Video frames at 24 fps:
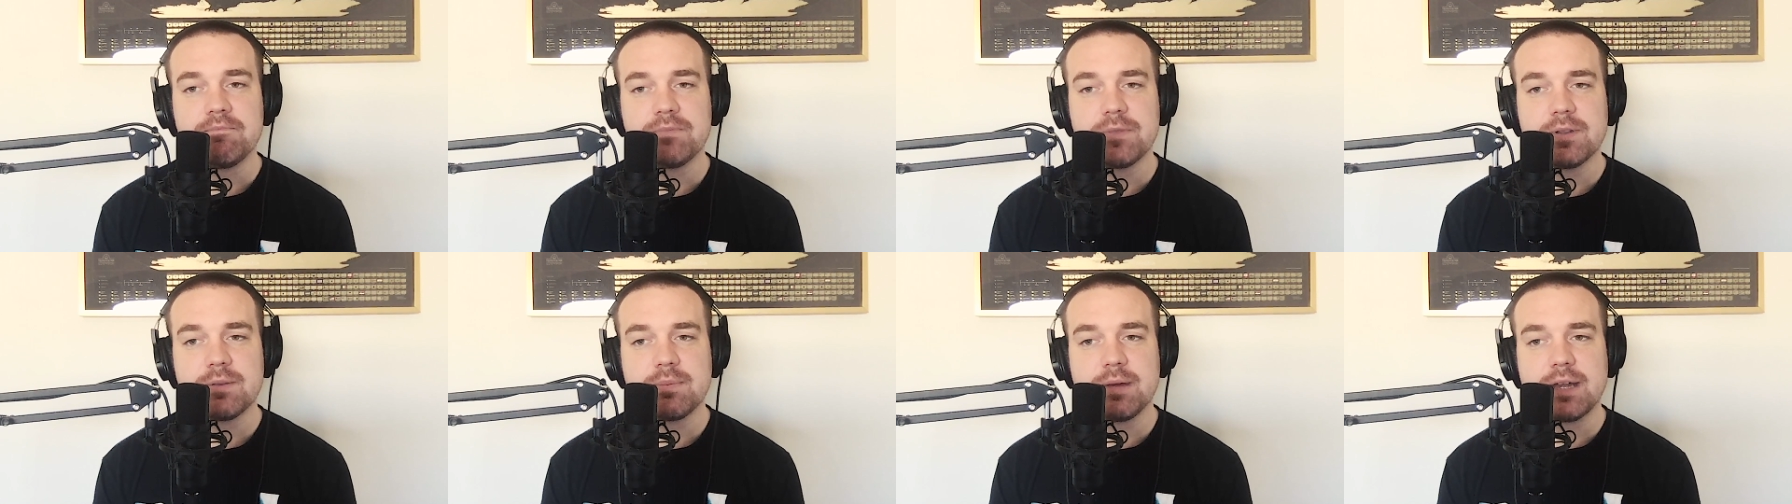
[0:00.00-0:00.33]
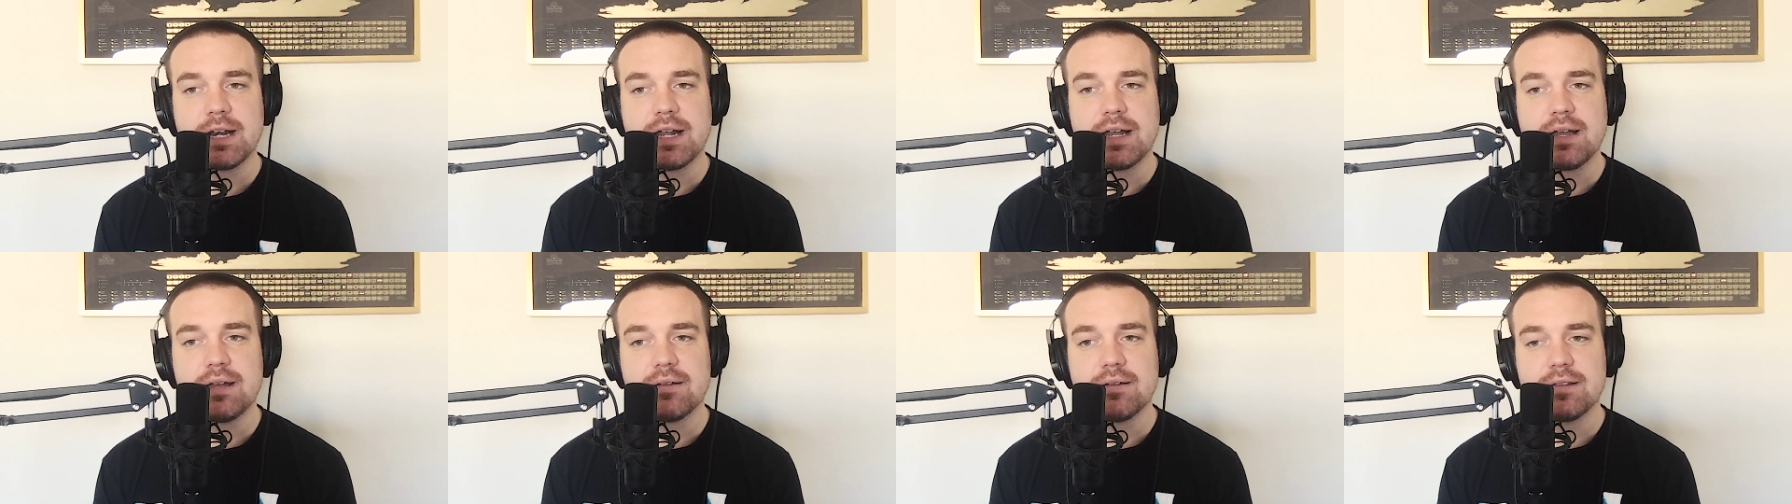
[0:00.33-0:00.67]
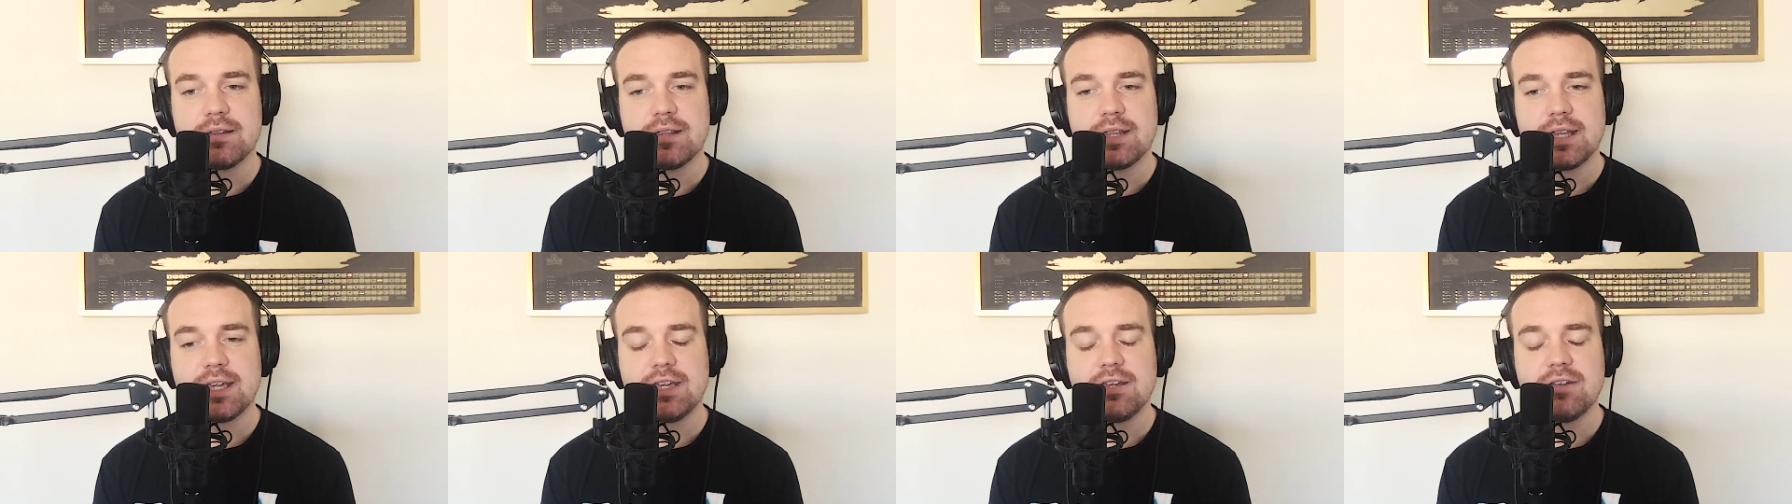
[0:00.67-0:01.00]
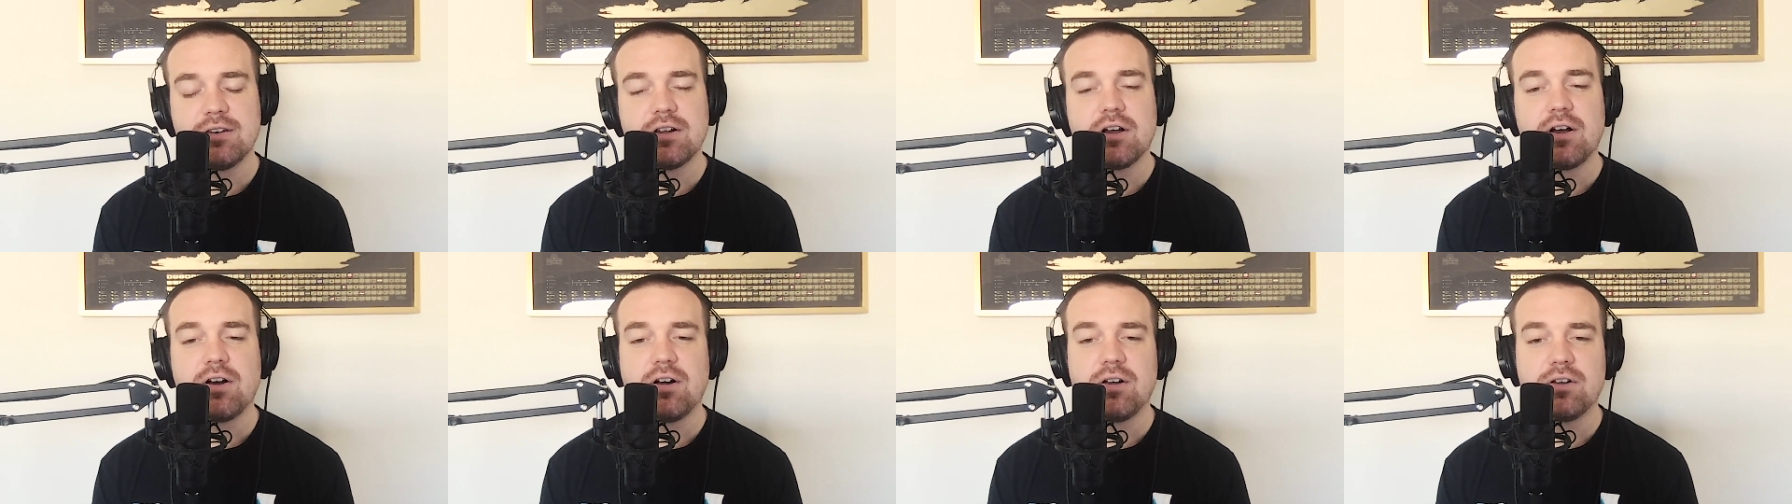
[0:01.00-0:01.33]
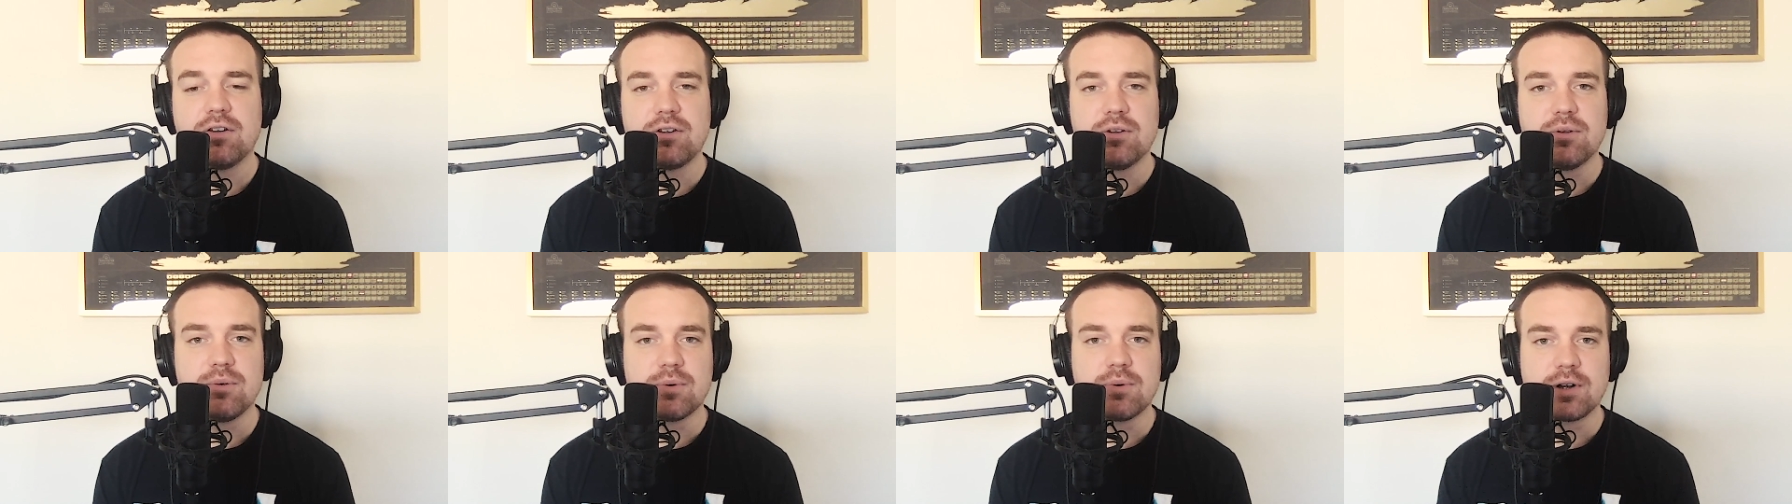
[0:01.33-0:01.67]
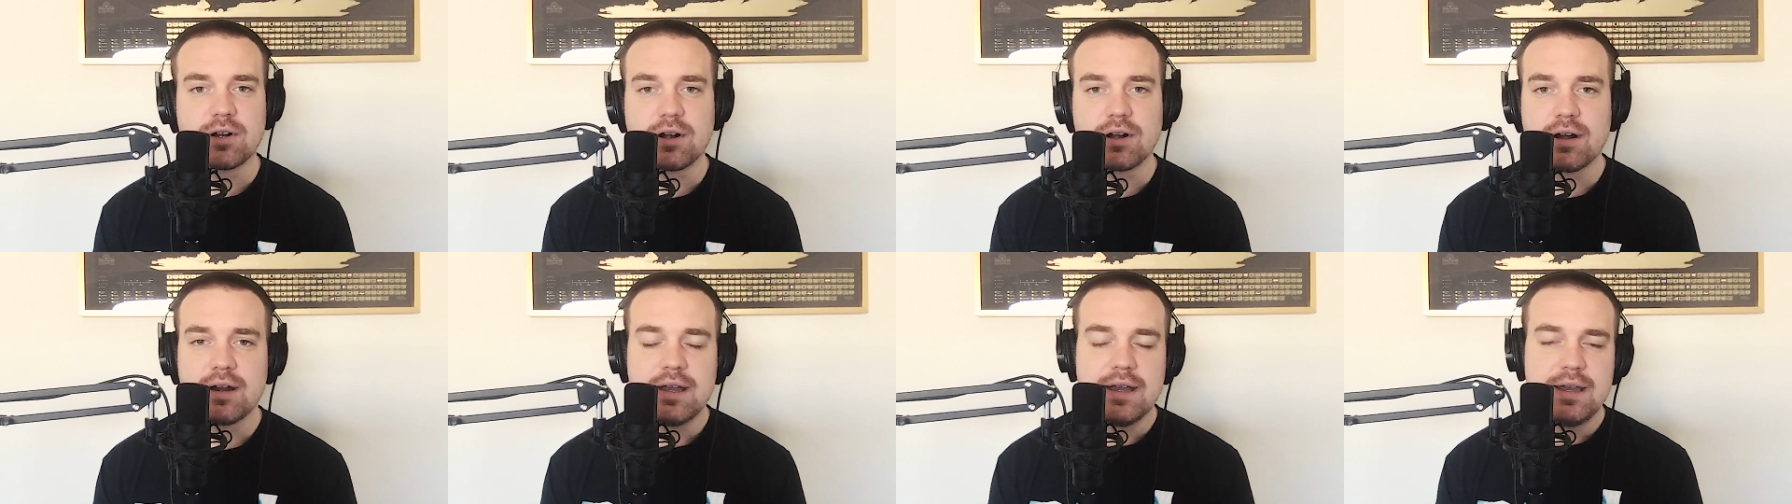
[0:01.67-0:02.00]
But thank you to all who
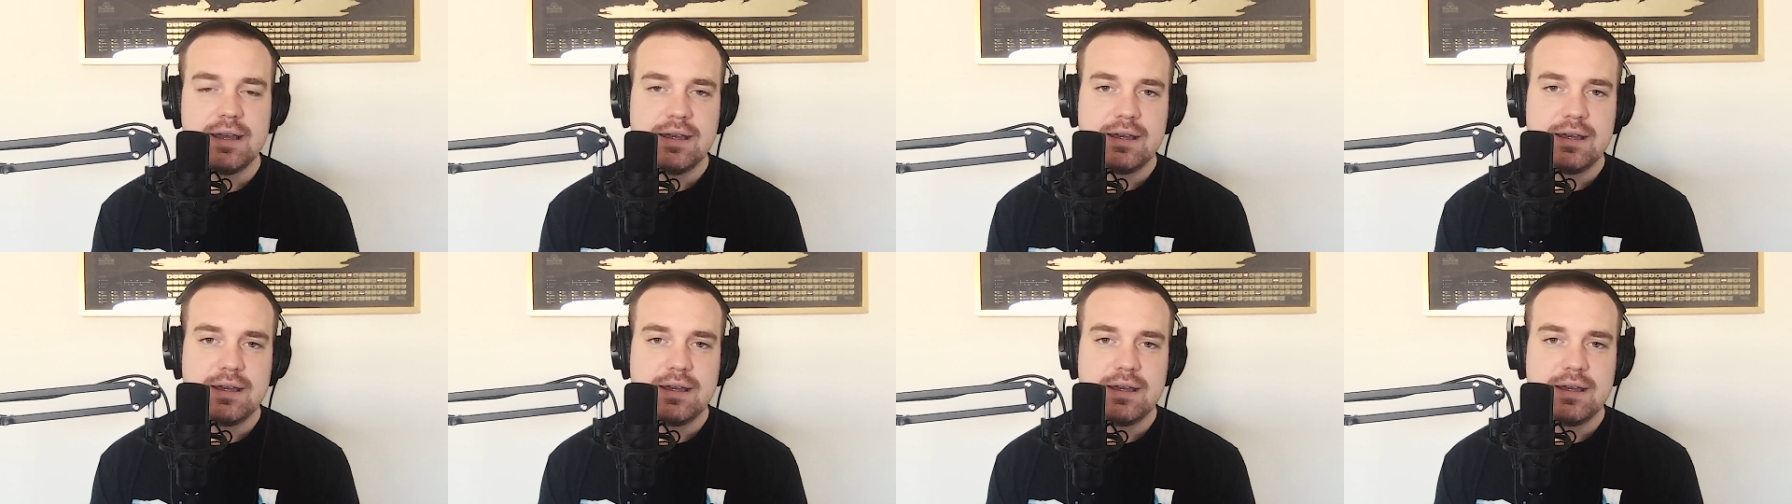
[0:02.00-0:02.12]
were,